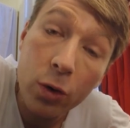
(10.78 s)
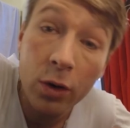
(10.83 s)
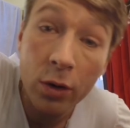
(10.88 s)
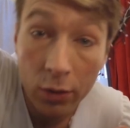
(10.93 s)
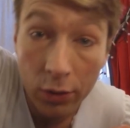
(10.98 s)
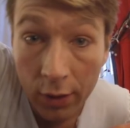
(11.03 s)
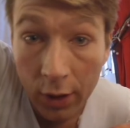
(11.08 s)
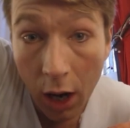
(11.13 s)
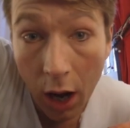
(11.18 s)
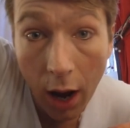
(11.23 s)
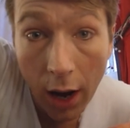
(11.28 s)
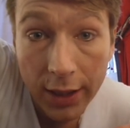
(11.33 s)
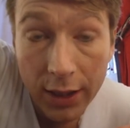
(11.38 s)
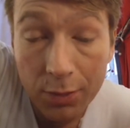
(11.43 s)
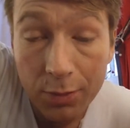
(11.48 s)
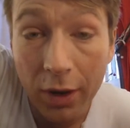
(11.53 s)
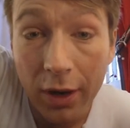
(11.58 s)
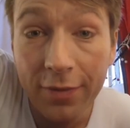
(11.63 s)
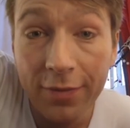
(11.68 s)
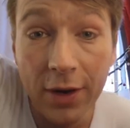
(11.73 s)
Northern Lights
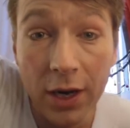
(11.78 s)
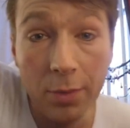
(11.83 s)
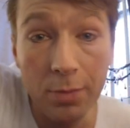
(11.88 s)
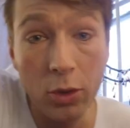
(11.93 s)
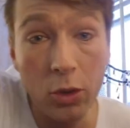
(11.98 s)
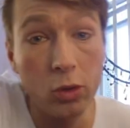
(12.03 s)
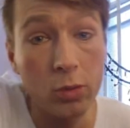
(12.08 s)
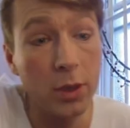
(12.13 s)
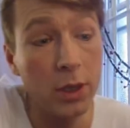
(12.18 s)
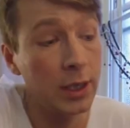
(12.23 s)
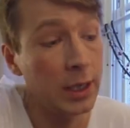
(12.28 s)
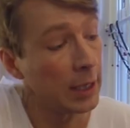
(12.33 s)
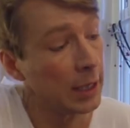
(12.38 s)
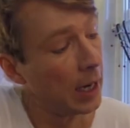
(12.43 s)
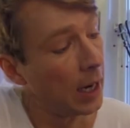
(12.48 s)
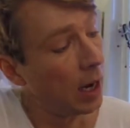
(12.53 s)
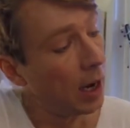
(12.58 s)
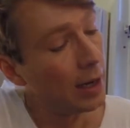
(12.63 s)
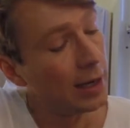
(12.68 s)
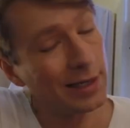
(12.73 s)
by Phillip Pullman.
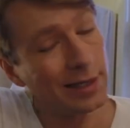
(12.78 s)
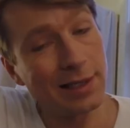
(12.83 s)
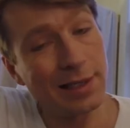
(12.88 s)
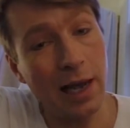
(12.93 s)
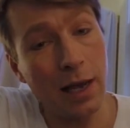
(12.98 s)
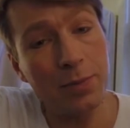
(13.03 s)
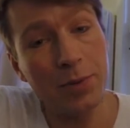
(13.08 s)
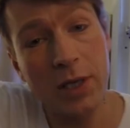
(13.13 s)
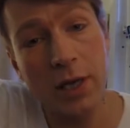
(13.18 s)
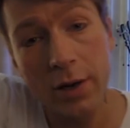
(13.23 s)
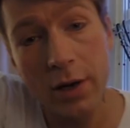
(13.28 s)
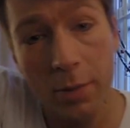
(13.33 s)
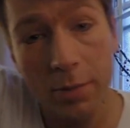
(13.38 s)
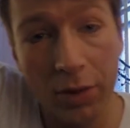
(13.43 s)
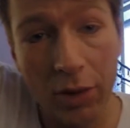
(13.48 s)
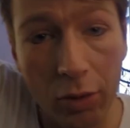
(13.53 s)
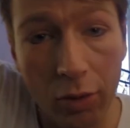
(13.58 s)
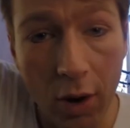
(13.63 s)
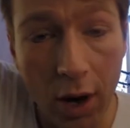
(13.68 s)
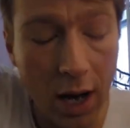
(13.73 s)
This is episode number
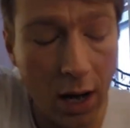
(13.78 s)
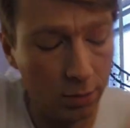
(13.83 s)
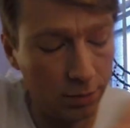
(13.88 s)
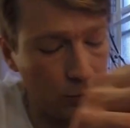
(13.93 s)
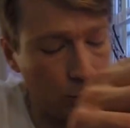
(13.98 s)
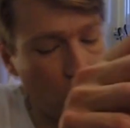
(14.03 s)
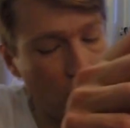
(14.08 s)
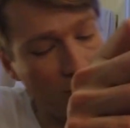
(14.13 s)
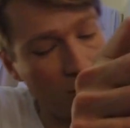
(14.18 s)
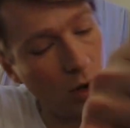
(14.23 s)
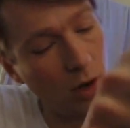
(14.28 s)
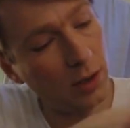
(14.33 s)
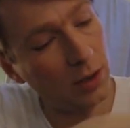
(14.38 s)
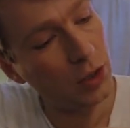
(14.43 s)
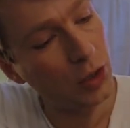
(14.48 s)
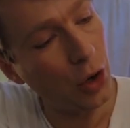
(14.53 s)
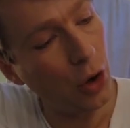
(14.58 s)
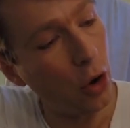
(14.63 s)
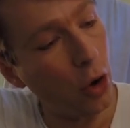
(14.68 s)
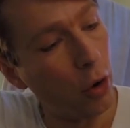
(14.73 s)
3. We've got
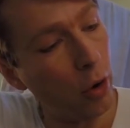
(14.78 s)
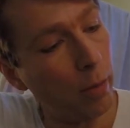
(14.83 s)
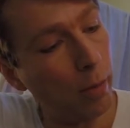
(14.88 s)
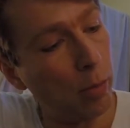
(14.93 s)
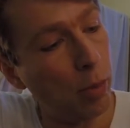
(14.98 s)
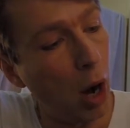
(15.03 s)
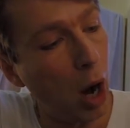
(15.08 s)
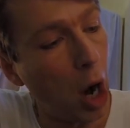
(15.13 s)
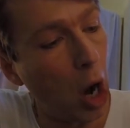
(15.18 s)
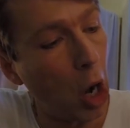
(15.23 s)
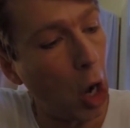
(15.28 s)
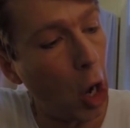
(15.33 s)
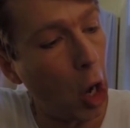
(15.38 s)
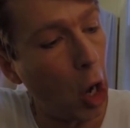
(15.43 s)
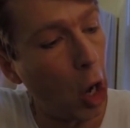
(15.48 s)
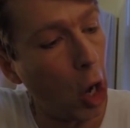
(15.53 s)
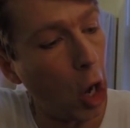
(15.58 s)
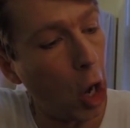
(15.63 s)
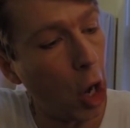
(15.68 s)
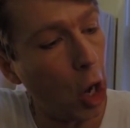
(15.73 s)
to
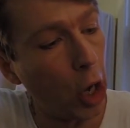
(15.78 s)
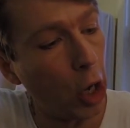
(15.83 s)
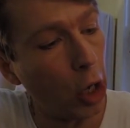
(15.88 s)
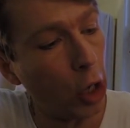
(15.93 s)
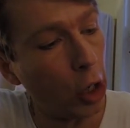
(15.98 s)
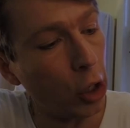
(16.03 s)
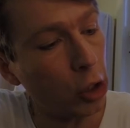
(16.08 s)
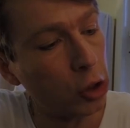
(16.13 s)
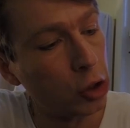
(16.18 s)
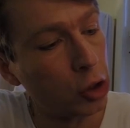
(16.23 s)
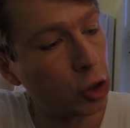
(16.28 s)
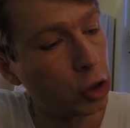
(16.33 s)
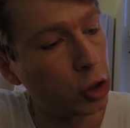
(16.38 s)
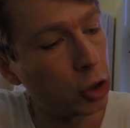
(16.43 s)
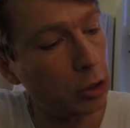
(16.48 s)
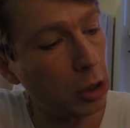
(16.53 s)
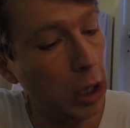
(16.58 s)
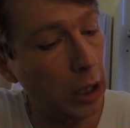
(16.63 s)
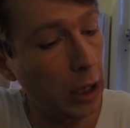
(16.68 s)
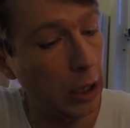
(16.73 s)

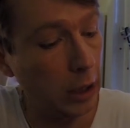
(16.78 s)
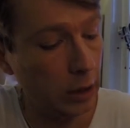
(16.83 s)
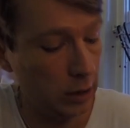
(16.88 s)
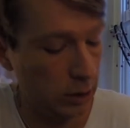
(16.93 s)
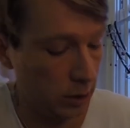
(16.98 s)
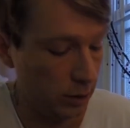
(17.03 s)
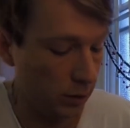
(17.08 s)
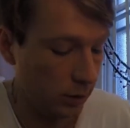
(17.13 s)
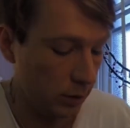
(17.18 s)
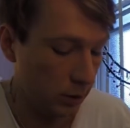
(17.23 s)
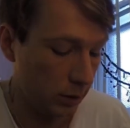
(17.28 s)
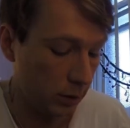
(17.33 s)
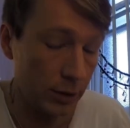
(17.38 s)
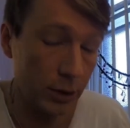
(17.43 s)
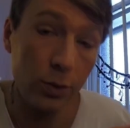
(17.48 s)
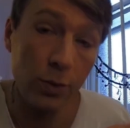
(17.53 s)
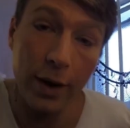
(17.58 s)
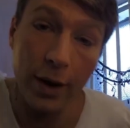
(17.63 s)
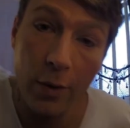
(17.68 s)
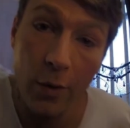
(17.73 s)
page
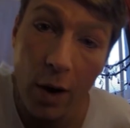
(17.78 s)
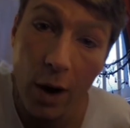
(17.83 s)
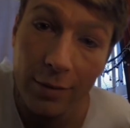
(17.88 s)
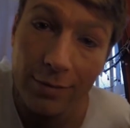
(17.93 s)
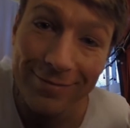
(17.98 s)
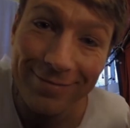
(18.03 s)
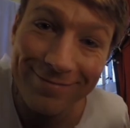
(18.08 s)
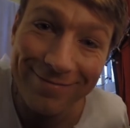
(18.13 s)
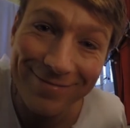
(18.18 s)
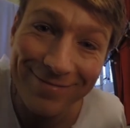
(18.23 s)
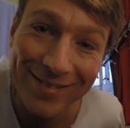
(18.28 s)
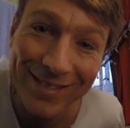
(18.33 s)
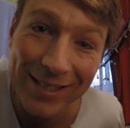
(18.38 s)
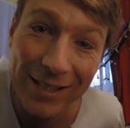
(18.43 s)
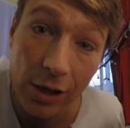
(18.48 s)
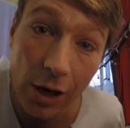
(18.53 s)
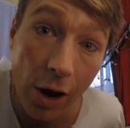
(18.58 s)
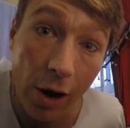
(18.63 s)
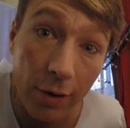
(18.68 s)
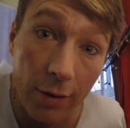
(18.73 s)
21.
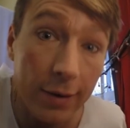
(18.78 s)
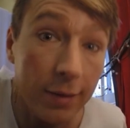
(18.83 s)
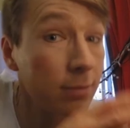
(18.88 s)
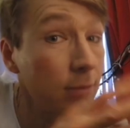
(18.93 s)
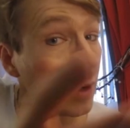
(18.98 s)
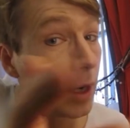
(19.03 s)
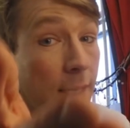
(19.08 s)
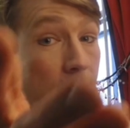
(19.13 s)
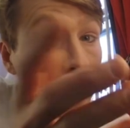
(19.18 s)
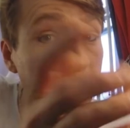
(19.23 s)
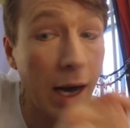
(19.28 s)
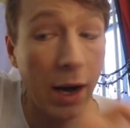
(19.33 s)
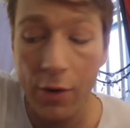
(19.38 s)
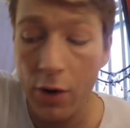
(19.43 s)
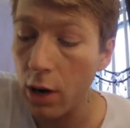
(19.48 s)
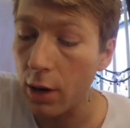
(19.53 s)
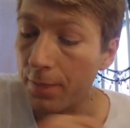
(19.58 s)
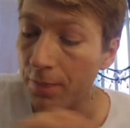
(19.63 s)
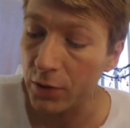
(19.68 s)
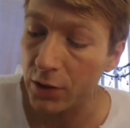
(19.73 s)
So, I'm going to
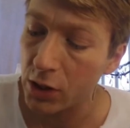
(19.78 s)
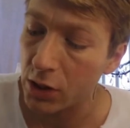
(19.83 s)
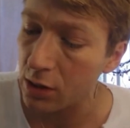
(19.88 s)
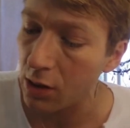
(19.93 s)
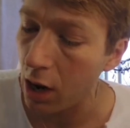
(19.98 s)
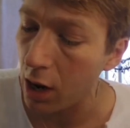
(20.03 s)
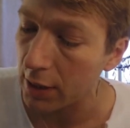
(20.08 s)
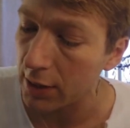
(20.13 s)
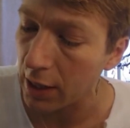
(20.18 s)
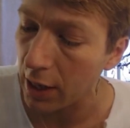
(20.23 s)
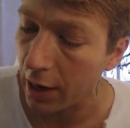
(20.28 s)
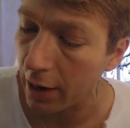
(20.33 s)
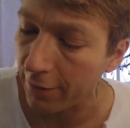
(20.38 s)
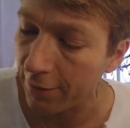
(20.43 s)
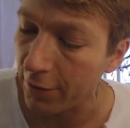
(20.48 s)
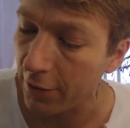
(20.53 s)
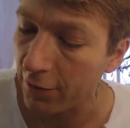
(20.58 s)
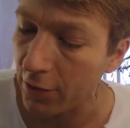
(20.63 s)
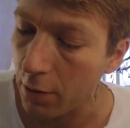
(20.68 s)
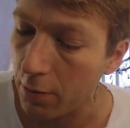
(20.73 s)
carry on. Starting
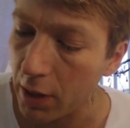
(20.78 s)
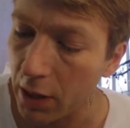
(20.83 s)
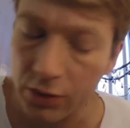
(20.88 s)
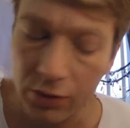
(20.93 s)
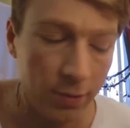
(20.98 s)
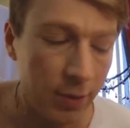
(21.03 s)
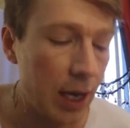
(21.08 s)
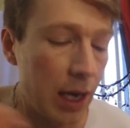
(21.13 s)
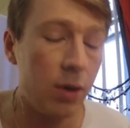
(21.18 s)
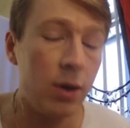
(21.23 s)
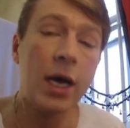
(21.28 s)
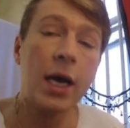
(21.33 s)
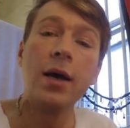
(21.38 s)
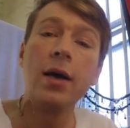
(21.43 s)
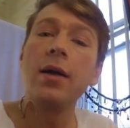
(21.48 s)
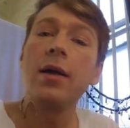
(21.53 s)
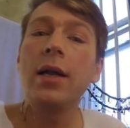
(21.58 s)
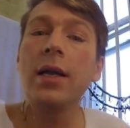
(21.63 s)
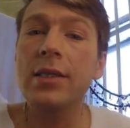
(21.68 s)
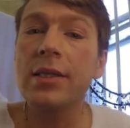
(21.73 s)
15 minutes from now,
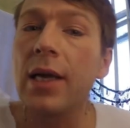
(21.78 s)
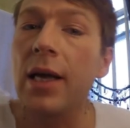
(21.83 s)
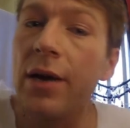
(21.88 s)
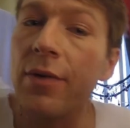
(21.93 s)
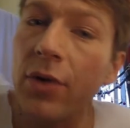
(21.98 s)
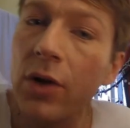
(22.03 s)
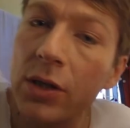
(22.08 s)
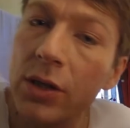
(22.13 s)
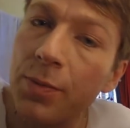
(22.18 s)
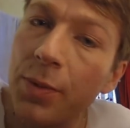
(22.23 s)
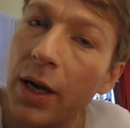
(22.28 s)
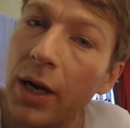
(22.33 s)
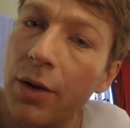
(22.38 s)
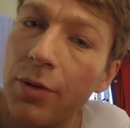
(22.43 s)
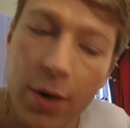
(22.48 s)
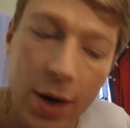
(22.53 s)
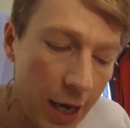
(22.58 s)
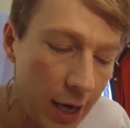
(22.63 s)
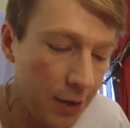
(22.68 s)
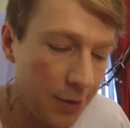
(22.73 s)
let's have a Speedy
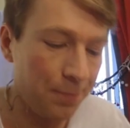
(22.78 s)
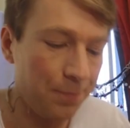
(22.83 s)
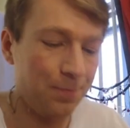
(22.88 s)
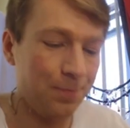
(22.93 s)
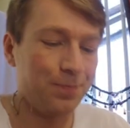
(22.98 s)
Read.